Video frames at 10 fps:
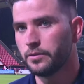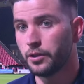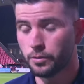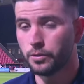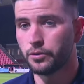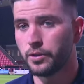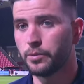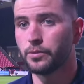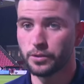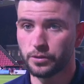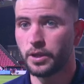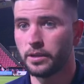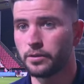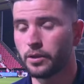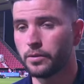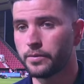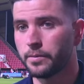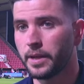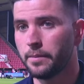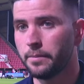two good dribbles, and, and goals
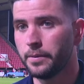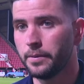from Ken,